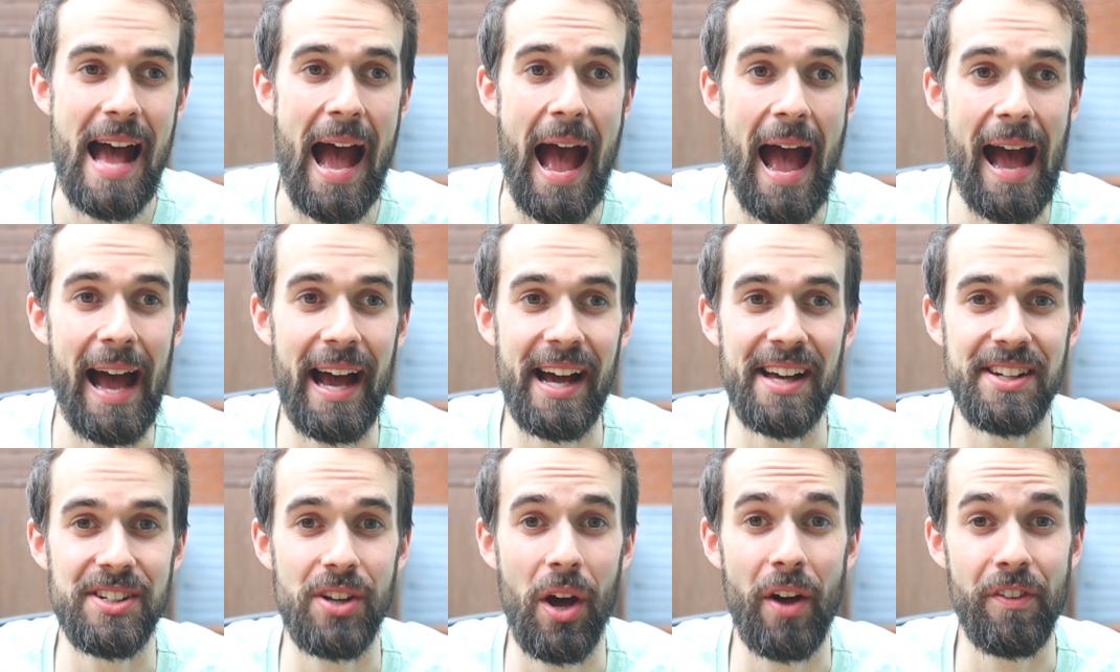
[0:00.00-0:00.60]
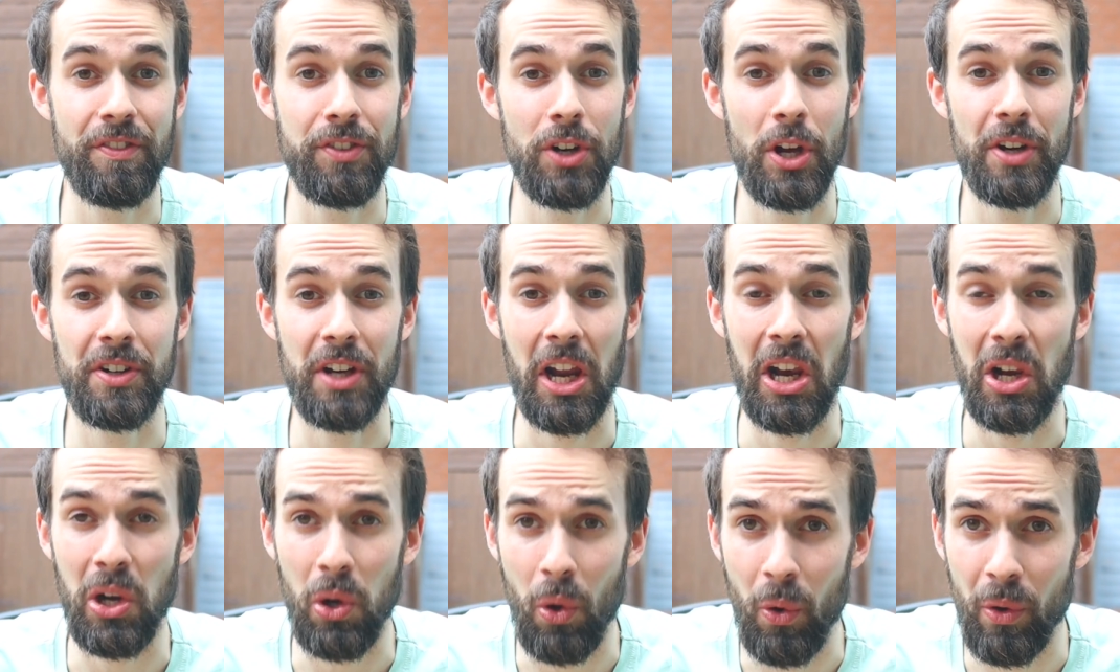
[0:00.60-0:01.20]
And I've learned
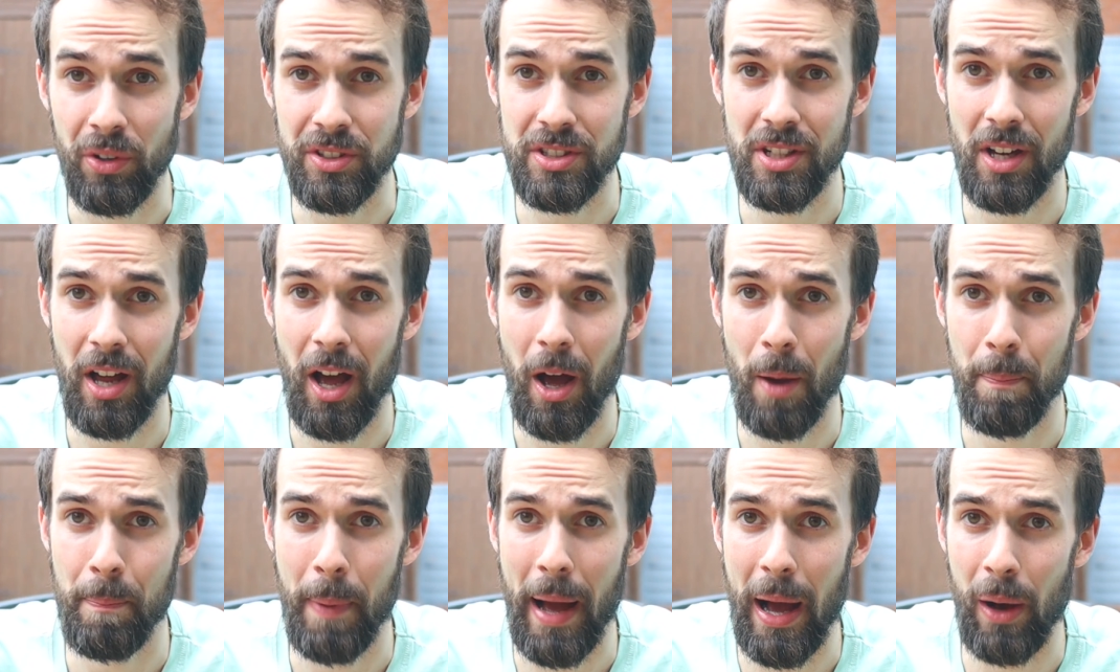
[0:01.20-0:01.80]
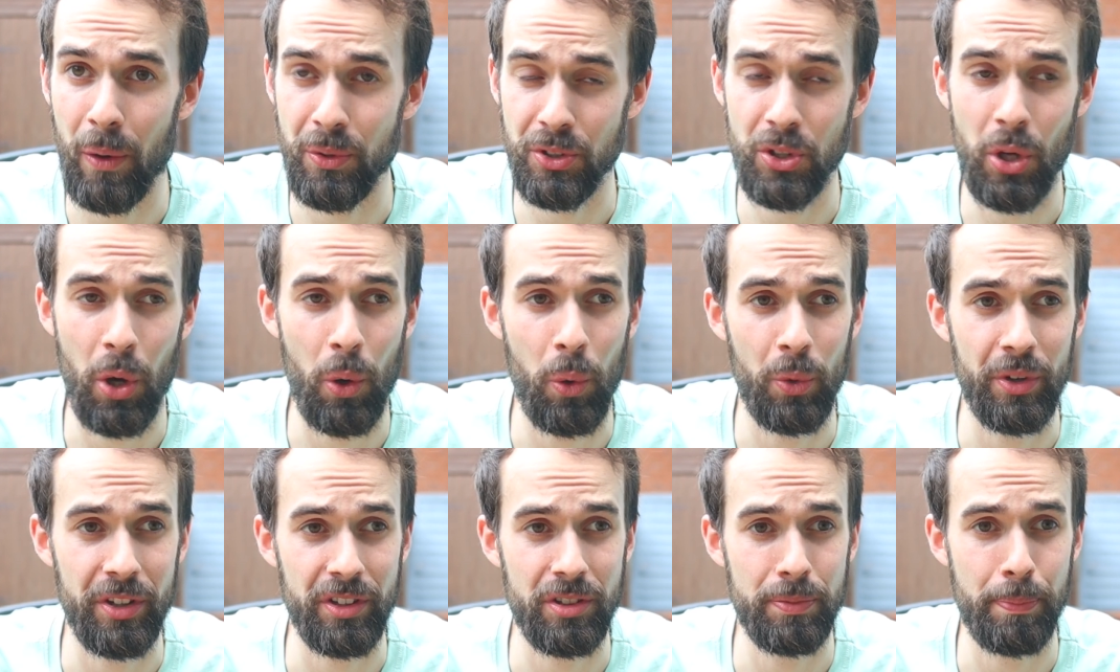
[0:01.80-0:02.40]
a lot about
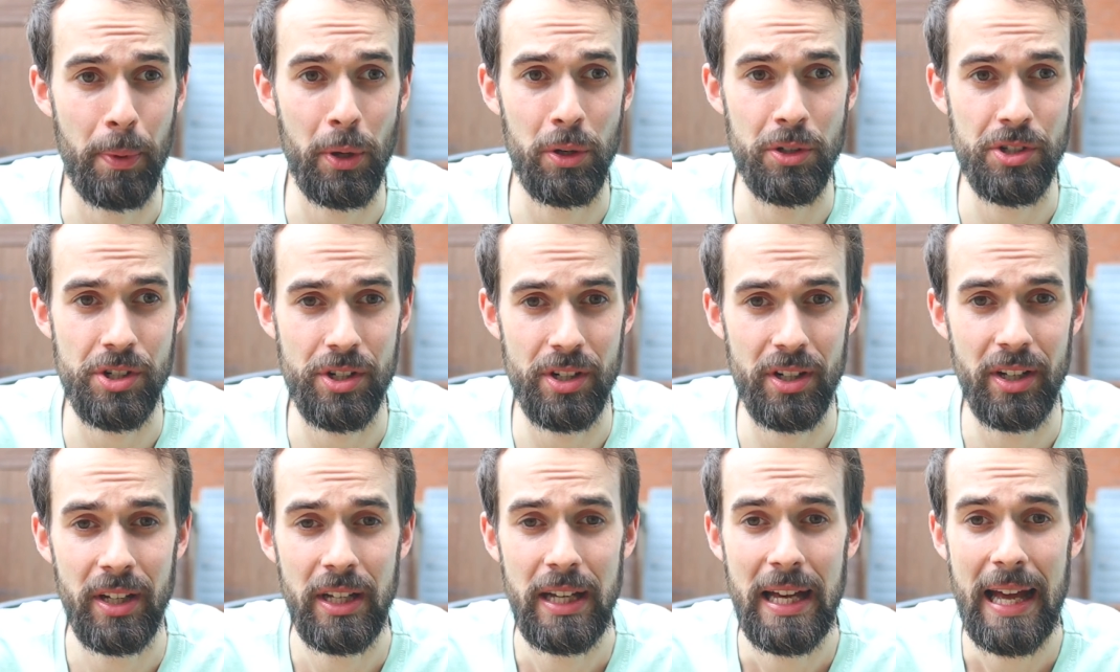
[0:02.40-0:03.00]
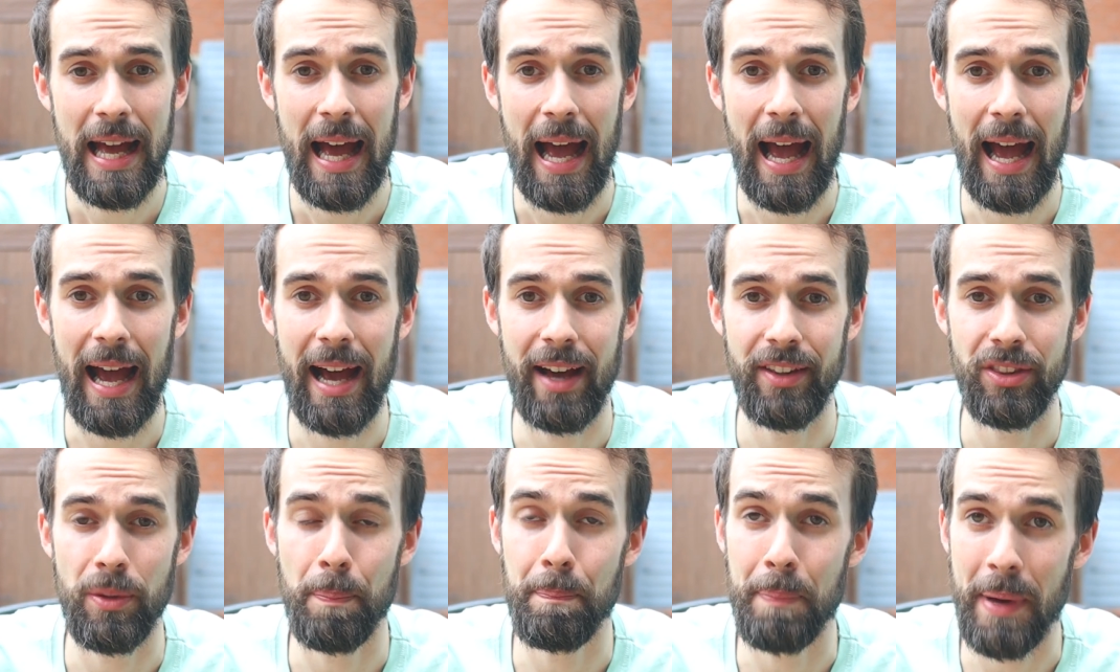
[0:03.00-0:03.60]
cold exposure
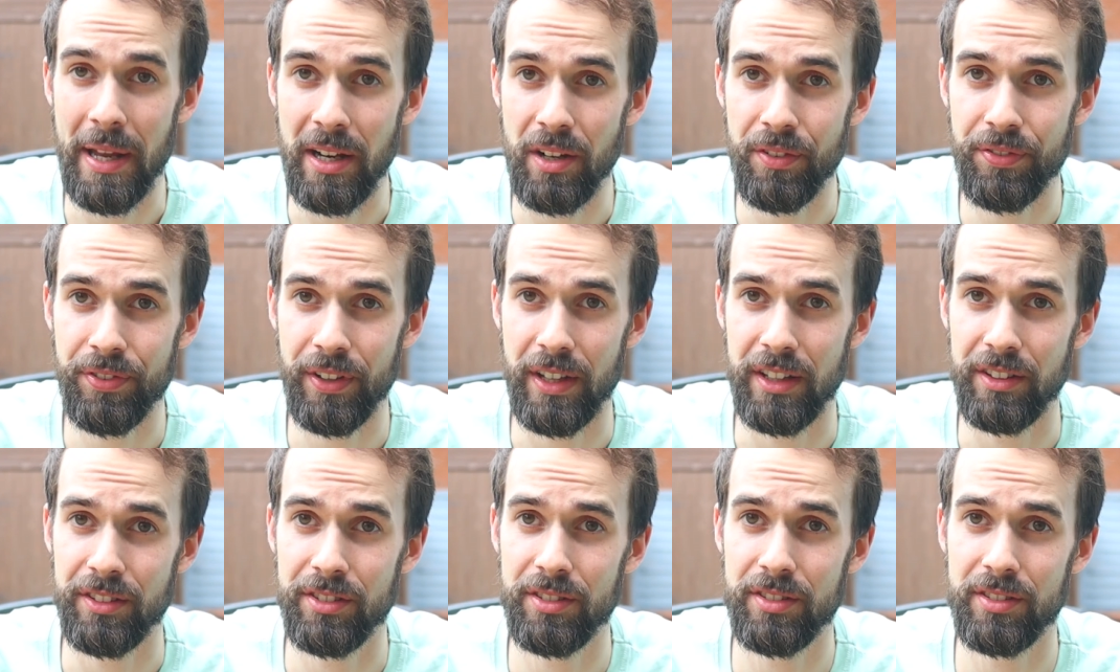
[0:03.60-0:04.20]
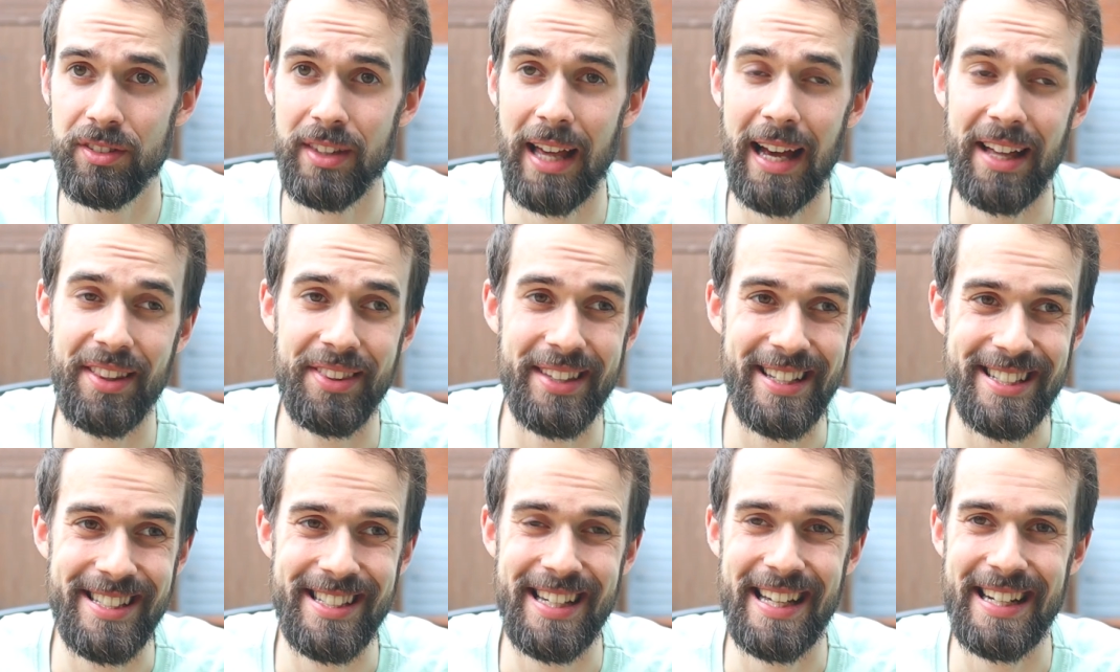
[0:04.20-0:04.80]
and the benefits that
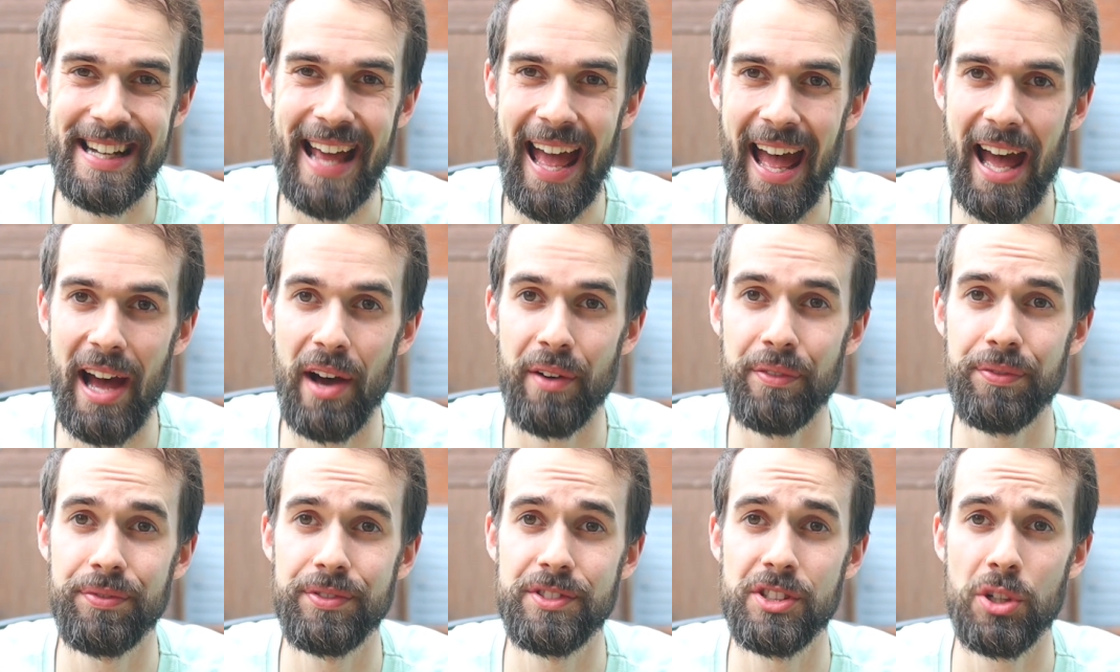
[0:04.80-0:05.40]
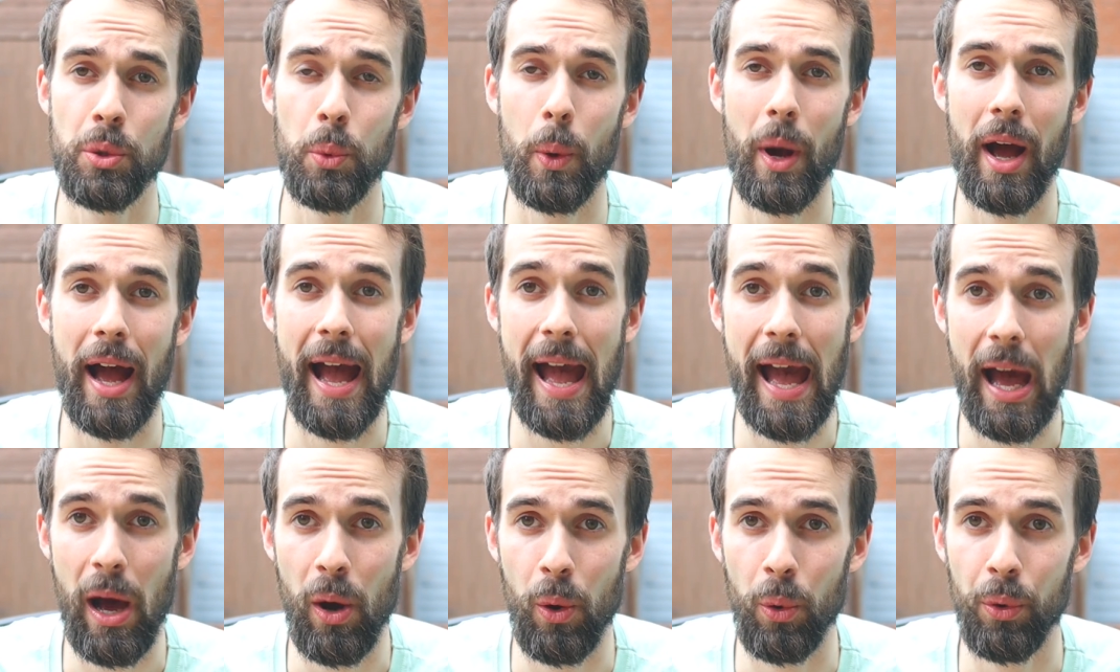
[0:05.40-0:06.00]
this can have to our
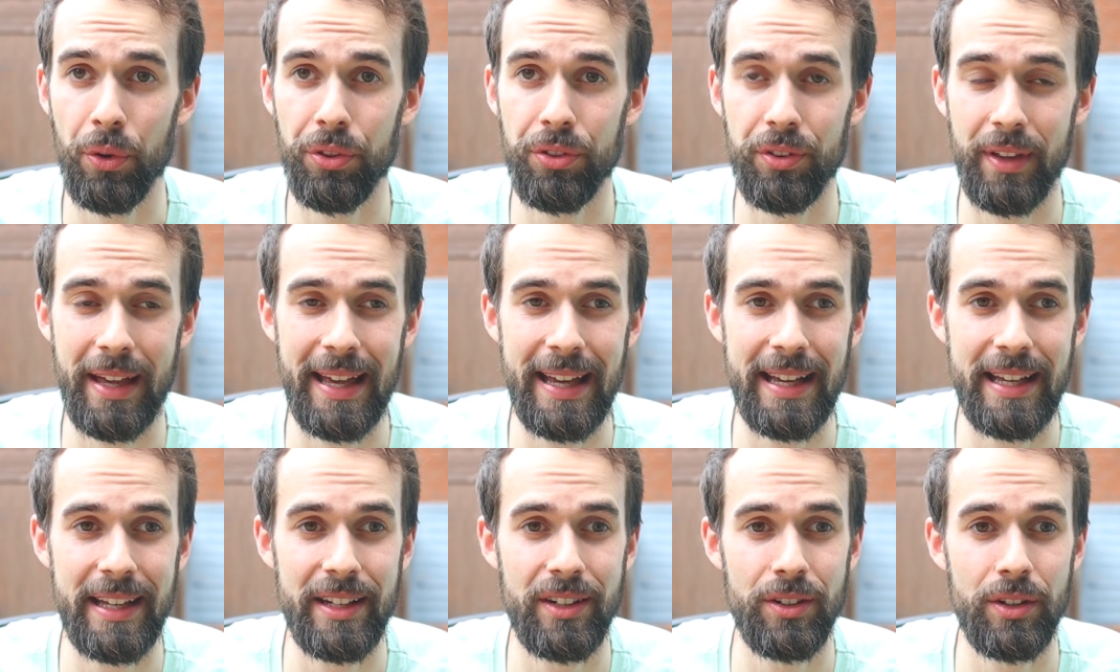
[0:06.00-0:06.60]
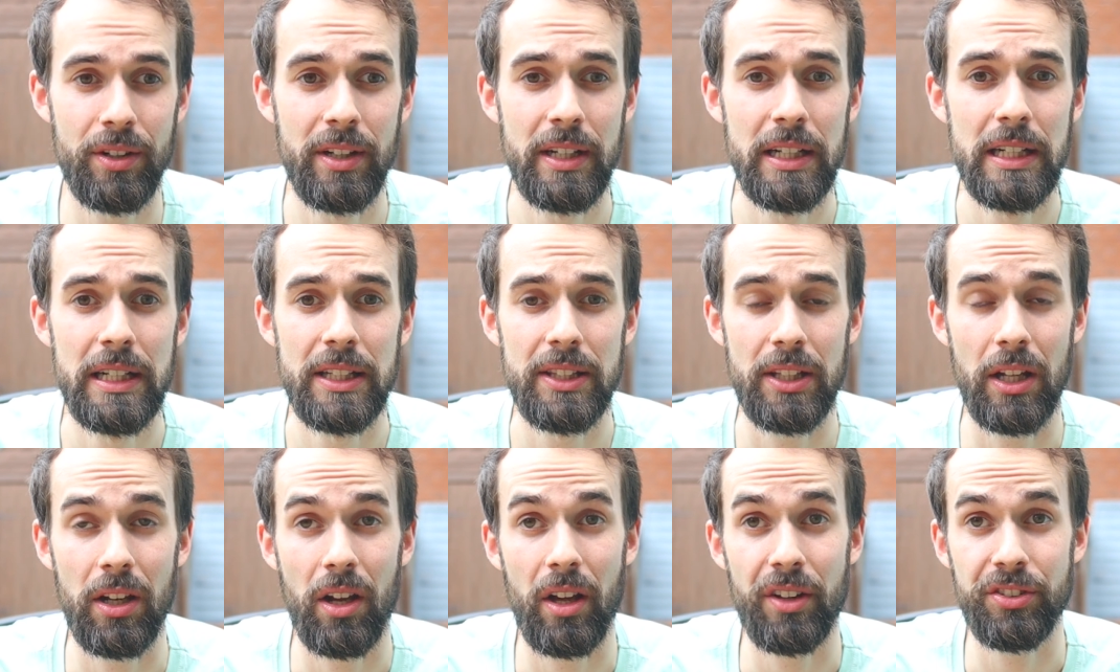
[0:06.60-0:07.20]
health in
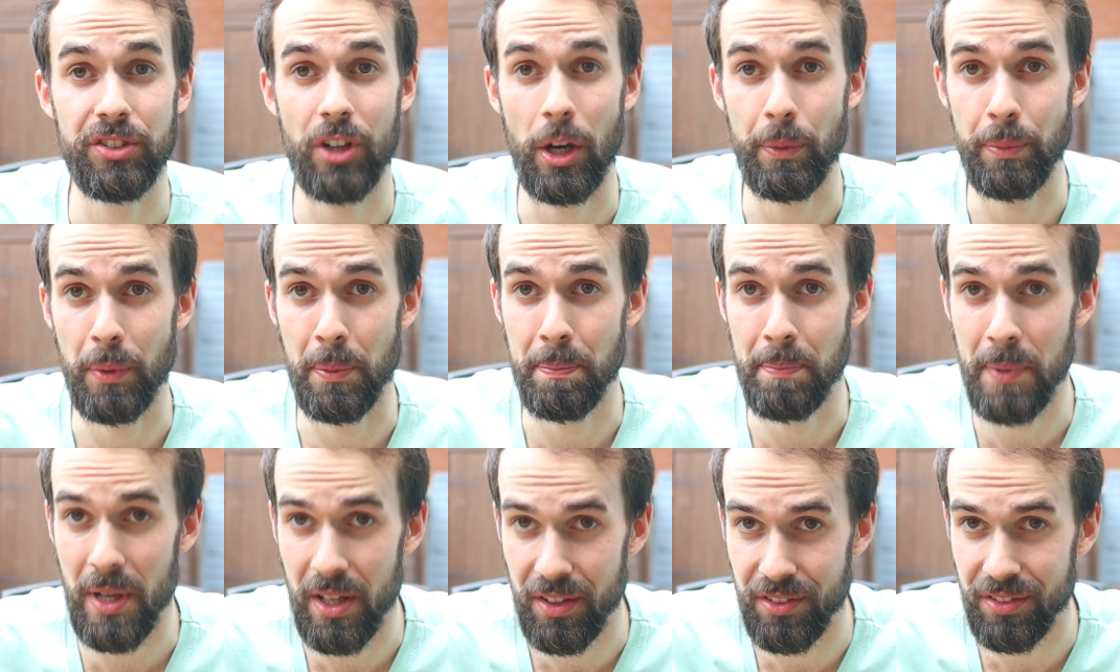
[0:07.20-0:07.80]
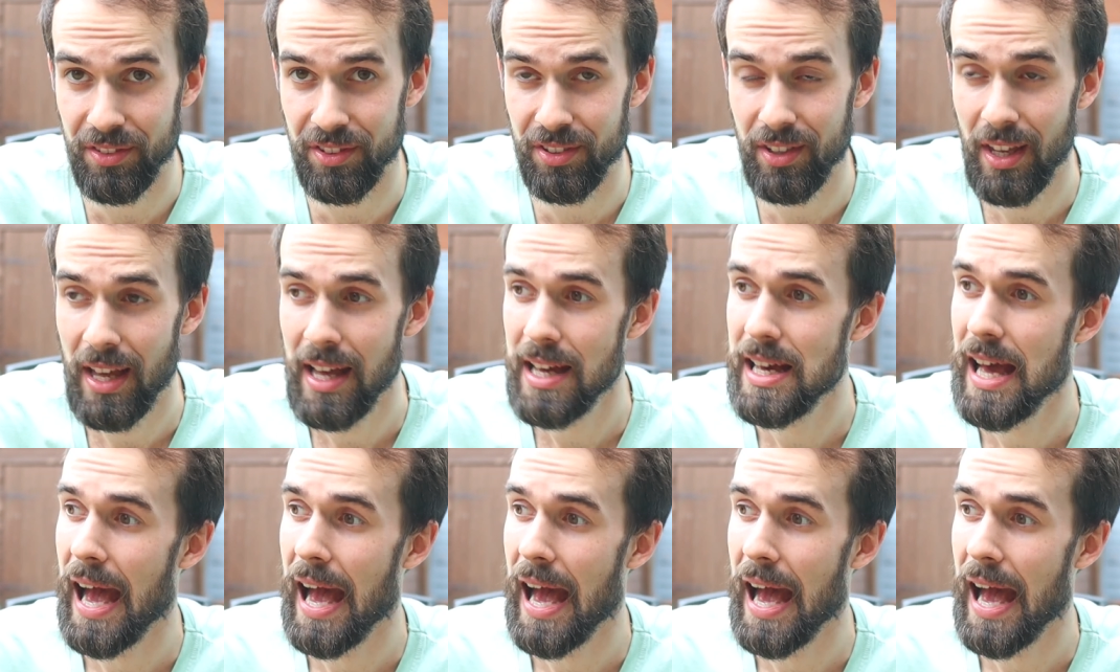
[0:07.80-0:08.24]
the last couple of months.